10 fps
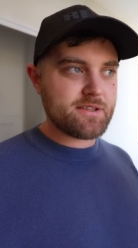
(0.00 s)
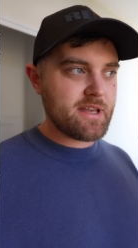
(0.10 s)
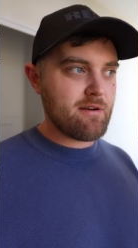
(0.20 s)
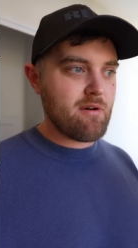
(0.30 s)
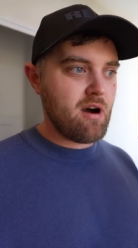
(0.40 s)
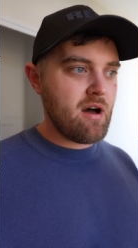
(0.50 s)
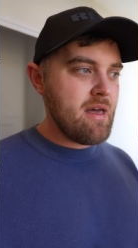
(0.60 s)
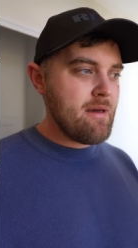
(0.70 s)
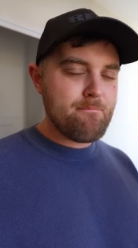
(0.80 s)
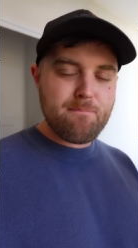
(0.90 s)
There are
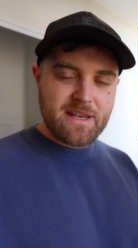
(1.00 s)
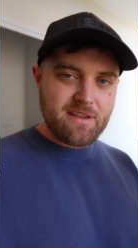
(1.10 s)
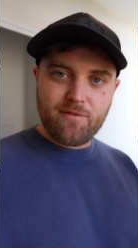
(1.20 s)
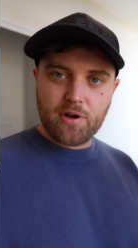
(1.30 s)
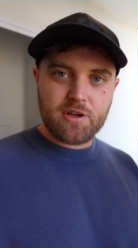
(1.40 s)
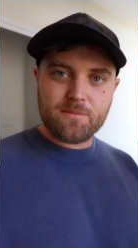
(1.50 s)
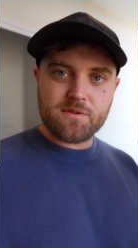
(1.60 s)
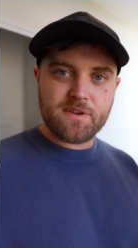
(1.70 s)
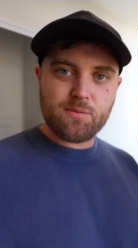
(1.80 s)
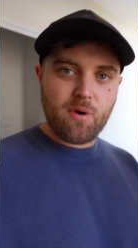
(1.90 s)
many volumes
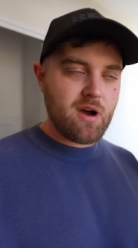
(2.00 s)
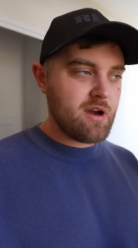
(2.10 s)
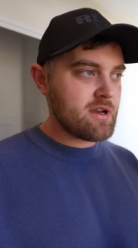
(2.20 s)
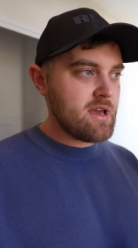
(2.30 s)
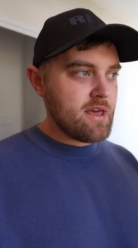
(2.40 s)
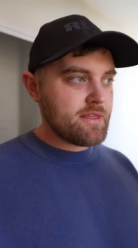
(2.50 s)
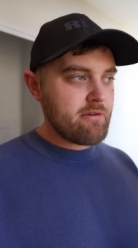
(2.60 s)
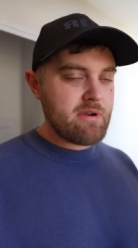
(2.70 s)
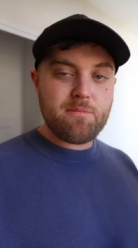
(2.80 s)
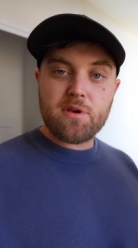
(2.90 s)
of his work,
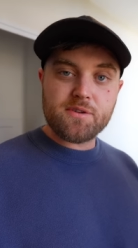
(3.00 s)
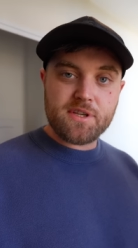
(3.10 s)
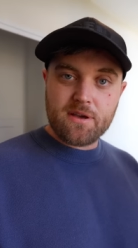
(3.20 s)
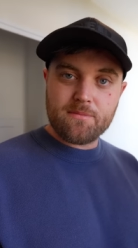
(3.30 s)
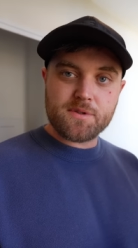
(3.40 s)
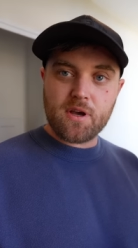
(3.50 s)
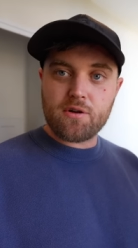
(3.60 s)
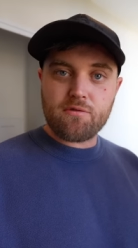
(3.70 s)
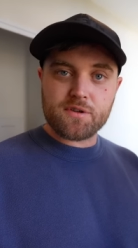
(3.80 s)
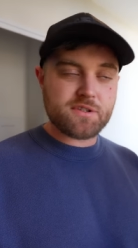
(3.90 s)
they're in museums
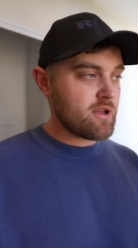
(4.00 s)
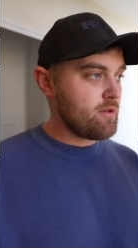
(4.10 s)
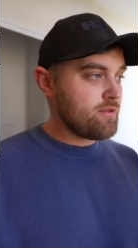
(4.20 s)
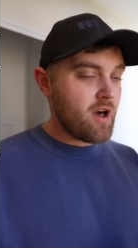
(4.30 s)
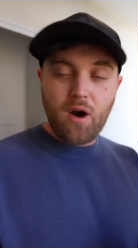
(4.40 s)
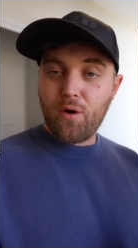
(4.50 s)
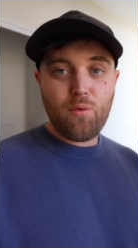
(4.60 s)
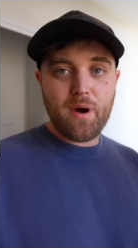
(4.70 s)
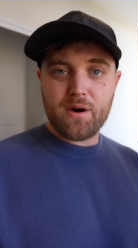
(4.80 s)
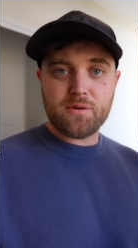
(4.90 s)
across the whole
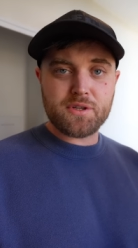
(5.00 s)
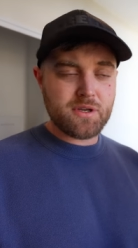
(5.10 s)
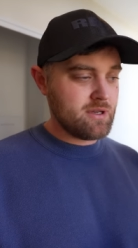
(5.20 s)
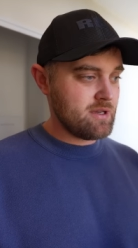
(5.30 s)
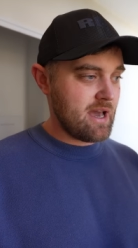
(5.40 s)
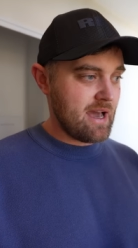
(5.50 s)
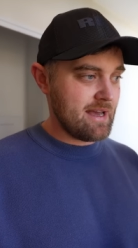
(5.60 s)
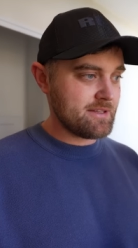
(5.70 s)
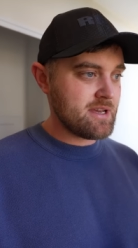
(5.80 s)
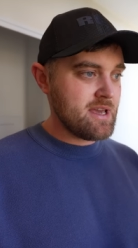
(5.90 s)
world,
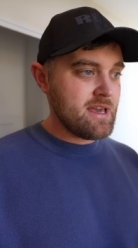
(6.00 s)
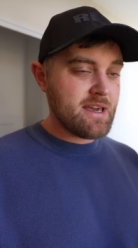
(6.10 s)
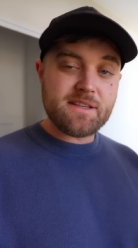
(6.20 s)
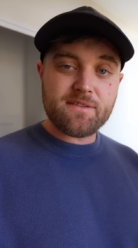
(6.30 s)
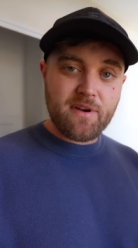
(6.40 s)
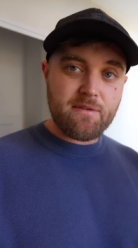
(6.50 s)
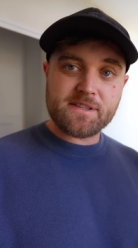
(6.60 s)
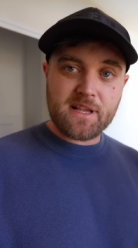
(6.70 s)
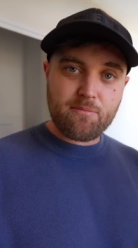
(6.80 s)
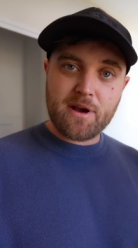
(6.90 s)
and he's a very
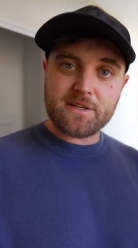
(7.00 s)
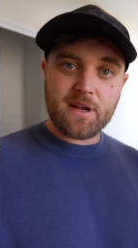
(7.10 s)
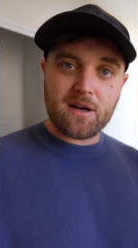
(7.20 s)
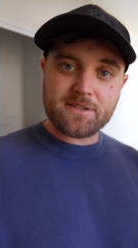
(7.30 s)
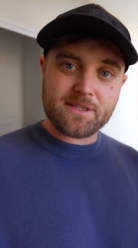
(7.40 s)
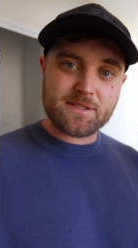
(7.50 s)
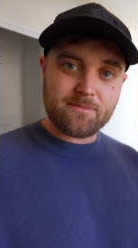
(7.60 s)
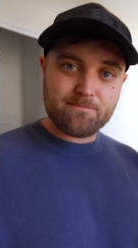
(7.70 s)
celebrated artist.